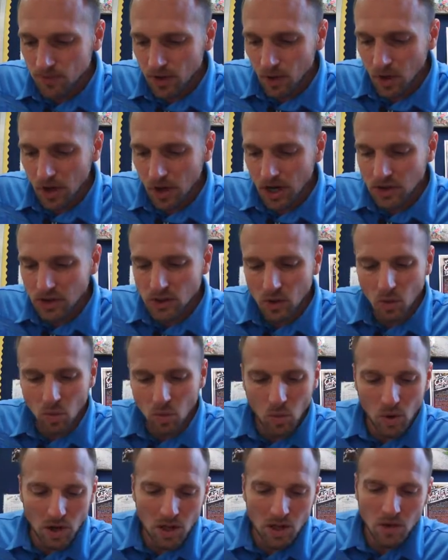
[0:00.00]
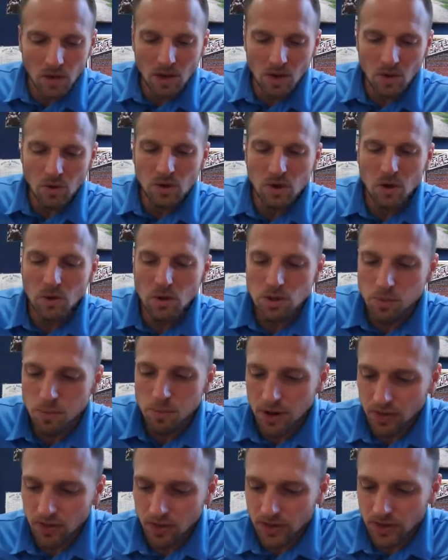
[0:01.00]
Okay, so what do you notice
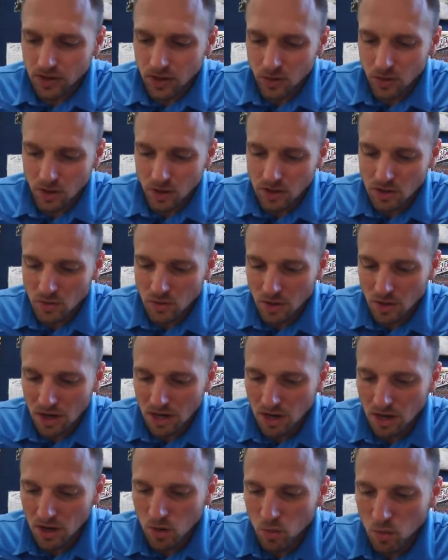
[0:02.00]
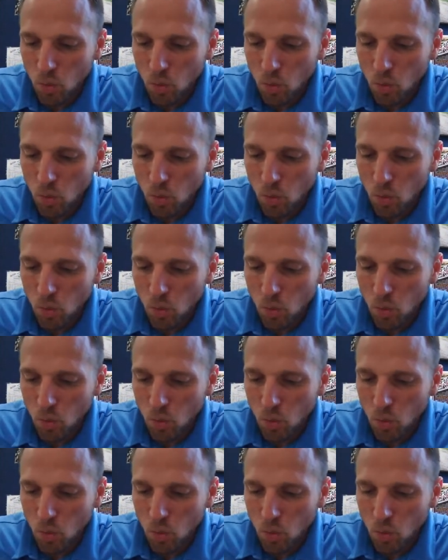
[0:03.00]
about this equation right here?